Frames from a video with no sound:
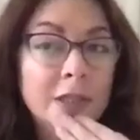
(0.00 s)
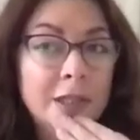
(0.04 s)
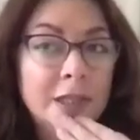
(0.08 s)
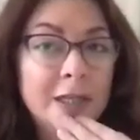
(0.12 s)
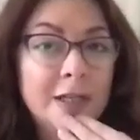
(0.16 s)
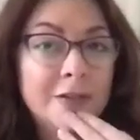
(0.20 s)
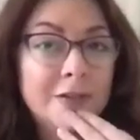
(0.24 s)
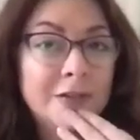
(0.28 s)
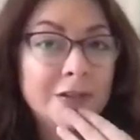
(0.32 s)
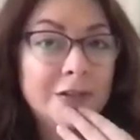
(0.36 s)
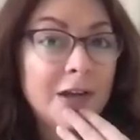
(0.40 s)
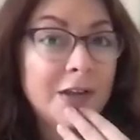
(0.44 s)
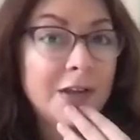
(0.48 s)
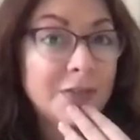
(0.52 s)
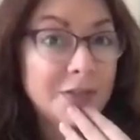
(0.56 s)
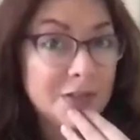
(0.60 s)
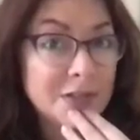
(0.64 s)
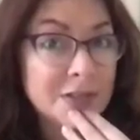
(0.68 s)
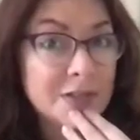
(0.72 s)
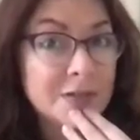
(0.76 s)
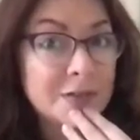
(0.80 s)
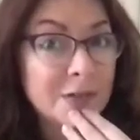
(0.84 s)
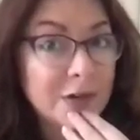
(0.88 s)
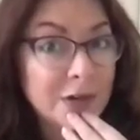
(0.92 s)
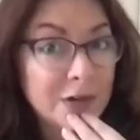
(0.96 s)
And I forgot
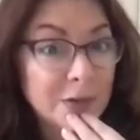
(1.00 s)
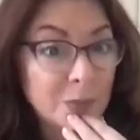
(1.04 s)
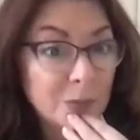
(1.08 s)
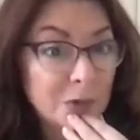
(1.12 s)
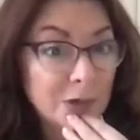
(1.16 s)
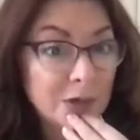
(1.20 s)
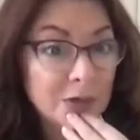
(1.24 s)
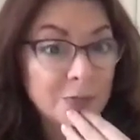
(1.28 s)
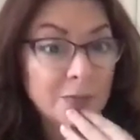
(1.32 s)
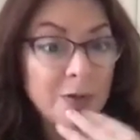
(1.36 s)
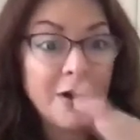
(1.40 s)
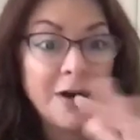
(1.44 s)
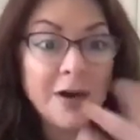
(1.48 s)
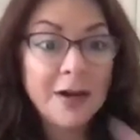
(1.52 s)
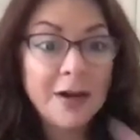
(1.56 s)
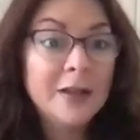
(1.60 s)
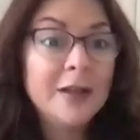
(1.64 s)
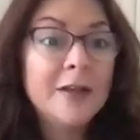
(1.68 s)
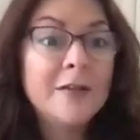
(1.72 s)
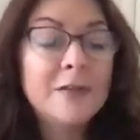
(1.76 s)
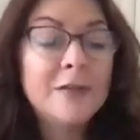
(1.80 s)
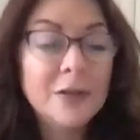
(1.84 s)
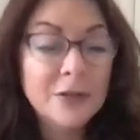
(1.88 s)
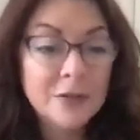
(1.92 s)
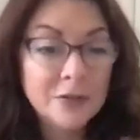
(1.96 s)
this very important part. I
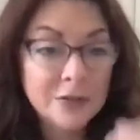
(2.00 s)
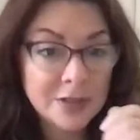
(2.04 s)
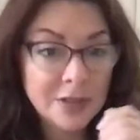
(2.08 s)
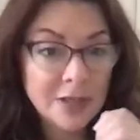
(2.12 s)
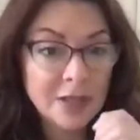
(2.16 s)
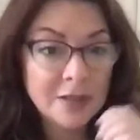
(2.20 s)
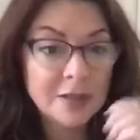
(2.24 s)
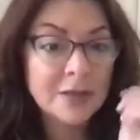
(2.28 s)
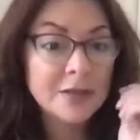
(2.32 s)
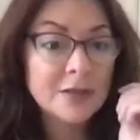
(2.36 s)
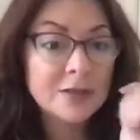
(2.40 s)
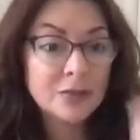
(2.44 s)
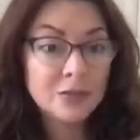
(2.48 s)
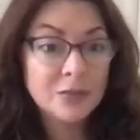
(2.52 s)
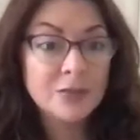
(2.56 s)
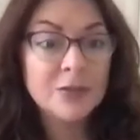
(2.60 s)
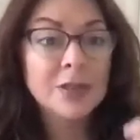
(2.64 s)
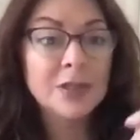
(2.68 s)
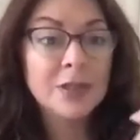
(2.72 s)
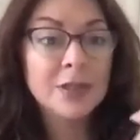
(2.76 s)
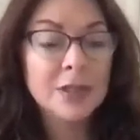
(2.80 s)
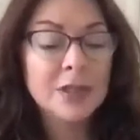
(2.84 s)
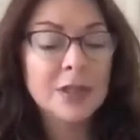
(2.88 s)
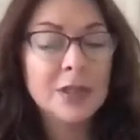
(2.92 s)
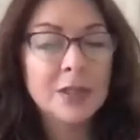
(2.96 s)
love what you said. That's
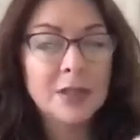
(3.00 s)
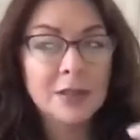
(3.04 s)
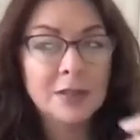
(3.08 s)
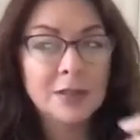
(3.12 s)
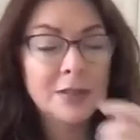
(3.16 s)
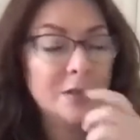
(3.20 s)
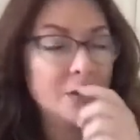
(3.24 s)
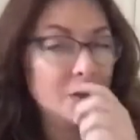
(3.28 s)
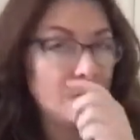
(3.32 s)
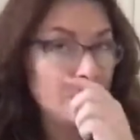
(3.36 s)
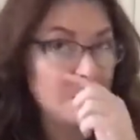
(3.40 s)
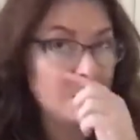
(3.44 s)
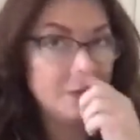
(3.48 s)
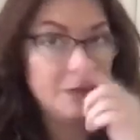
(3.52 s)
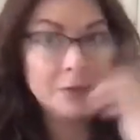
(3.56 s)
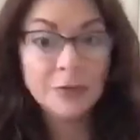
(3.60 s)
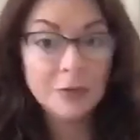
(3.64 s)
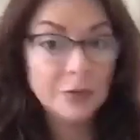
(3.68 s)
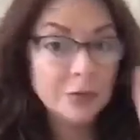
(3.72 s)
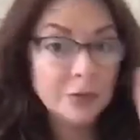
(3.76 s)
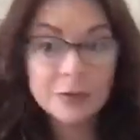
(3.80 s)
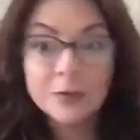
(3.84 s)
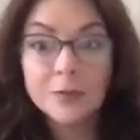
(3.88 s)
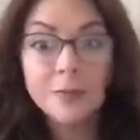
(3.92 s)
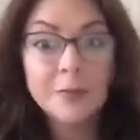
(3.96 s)
really key. So
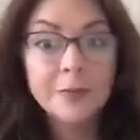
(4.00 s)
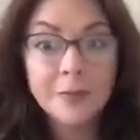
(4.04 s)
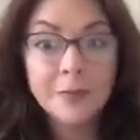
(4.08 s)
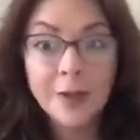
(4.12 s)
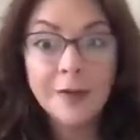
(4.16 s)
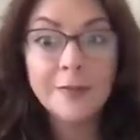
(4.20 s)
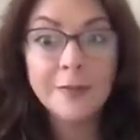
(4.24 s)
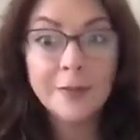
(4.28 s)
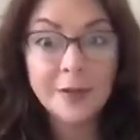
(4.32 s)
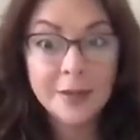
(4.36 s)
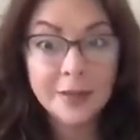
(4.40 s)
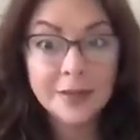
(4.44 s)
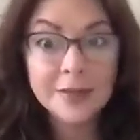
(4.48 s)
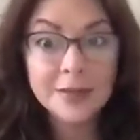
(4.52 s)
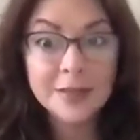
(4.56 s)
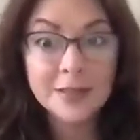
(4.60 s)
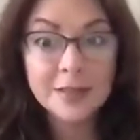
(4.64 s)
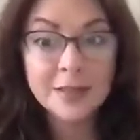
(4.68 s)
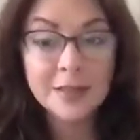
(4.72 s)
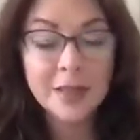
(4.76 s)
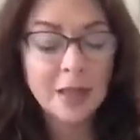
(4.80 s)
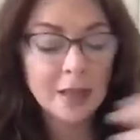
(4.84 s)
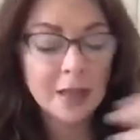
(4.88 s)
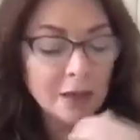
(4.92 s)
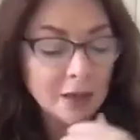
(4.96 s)
everybody listen
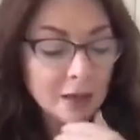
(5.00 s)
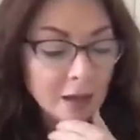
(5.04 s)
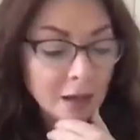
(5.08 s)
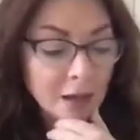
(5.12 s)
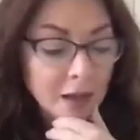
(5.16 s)
to that.